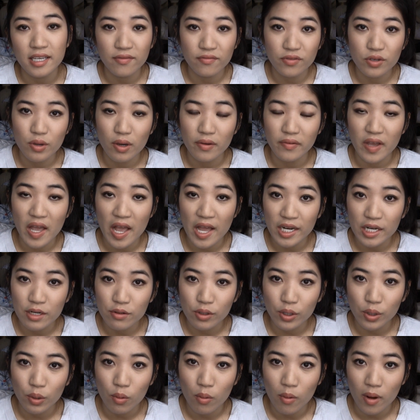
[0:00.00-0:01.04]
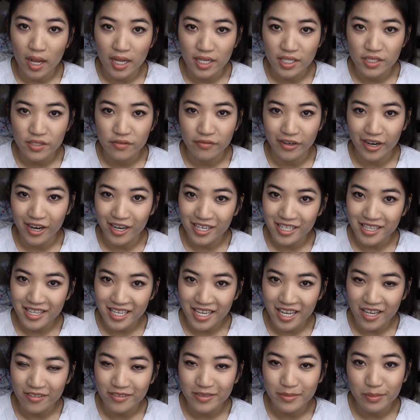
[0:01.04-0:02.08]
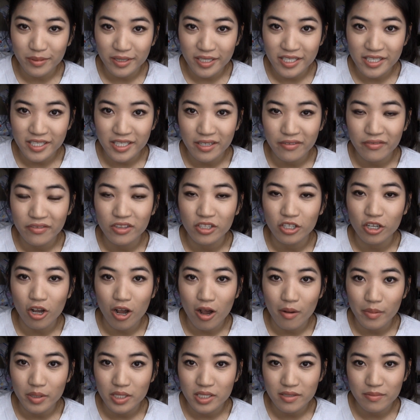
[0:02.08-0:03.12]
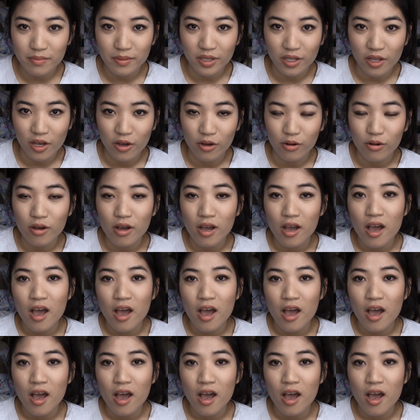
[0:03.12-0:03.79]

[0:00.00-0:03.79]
if you have any requests for anything else, please leave in the comments below.